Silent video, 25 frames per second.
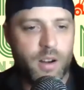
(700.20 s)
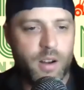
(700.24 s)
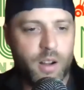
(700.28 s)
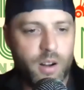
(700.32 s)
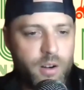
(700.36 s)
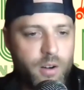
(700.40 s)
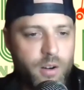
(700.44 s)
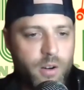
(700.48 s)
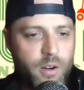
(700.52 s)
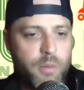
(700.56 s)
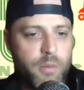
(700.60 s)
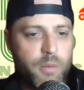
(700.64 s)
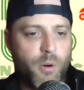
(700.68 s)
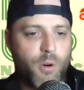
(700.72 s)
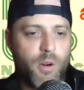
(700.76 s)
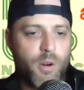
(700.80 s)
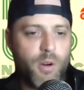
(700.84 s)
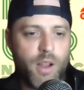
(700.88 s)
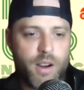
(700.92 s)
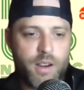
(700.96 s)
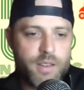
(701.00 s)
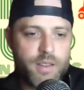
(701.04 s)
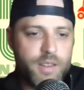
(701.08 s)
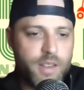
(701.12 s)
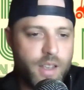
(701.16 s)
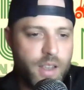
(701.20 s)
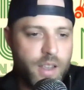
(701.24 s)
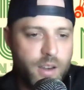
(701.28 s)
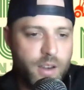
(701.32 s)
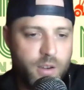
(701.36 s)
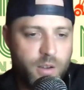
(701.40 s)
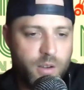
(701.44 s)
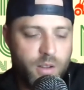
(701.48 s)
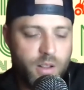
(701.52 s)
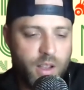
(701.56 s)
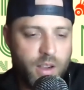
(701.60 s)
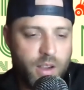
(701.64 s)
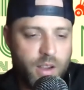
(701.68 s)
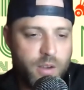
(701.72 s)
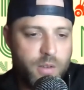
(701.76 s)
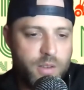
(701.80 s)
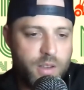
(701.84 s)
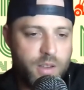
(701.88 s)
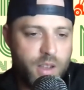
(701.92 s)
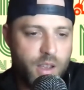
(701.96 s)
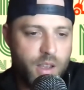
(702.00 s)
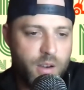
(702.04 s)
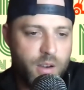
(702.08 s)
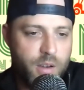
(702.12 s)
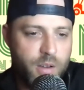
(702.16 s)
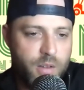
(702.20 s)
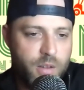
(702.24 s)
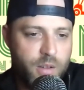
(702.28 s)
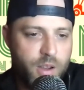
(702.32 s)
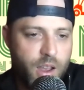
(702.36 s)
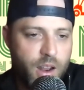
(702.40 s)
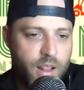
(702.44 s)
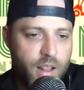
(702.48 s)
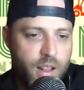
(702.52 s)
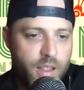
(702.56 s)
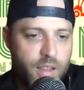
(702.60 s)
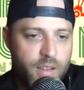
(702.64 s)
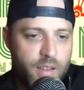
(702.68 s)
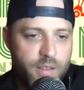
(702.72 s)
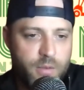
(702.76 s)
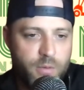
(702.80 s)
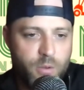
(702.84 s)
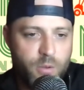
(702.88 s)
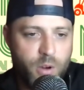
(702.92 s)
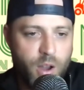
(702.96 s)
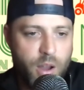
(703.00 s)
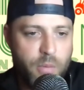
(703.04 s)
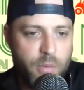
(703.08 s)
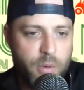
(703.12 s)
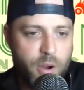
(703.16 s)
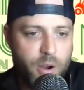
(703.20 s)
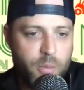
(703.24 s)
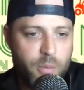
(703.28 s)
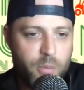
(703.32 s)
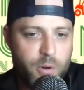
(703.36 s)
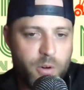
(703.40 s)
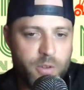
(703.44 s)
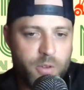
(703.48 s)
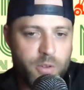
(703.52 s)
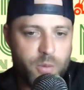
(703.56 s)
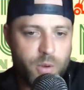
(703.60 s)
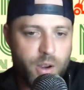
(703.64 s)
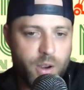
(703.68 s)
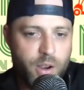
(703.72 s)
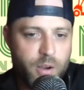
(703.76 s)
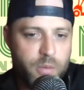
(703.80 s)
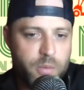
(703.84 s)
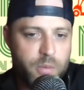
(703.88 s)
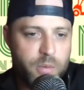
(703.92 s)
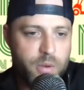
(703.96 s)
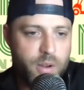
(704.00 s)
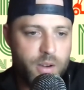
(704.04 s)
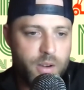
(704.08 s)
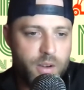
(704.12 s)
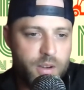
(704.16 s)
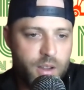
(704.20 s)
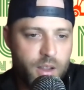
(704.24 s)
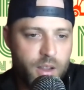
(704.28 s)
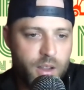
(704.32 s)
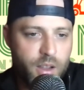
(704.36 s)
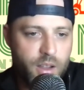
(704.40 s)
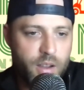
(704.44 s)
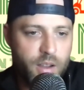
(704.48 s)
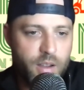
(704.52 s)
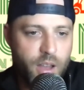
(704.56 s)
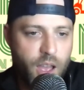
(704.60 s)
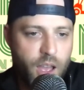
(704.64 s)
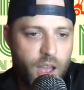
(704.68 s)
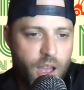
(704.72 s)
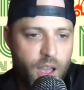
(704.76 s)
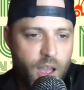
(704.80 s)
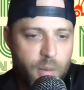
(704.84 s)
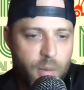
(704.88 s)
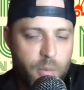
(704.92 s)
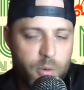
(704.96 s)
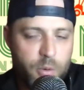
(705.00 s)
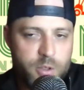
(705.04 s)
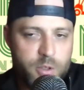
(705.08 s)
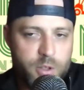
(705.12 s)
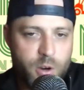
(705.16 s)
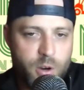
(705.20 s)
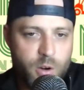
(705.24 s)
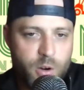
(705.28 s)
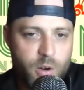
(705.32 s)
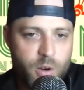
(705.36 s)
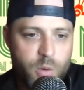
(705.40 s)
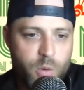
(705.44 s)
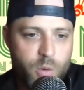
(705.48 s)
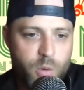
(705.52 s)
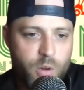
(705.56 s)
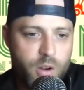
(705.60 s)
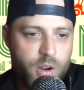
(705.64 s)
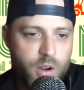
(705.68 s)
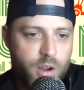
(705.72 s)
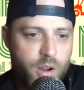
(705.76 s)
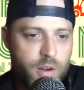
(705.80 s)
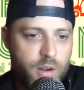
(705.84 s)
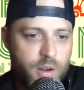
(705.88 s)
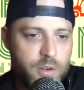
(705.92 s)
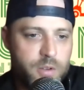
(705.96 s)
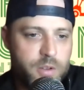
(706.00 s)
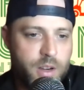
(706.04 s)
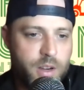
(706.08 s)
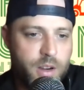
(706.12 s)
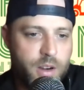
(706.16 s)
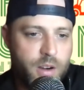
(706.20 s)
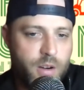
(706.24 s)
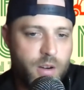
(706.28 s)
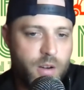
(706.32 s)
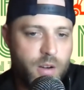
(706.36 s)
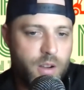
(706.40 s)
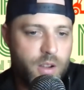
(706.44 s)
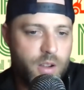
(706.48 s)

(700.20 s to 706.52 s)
agree more. Like I said, you got Ryan Palmer as well, but I'm gonna start at Corey Connors here.